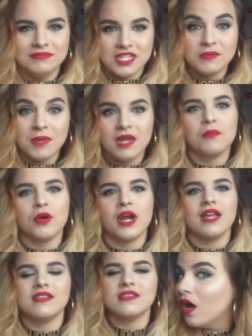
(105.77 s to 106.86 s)
this makeup
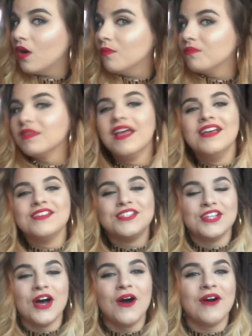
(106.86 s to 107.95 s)
brand.
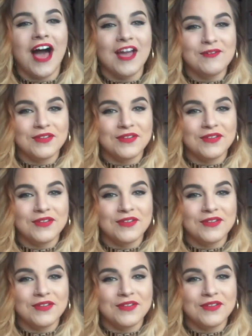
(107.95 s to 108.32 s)
So I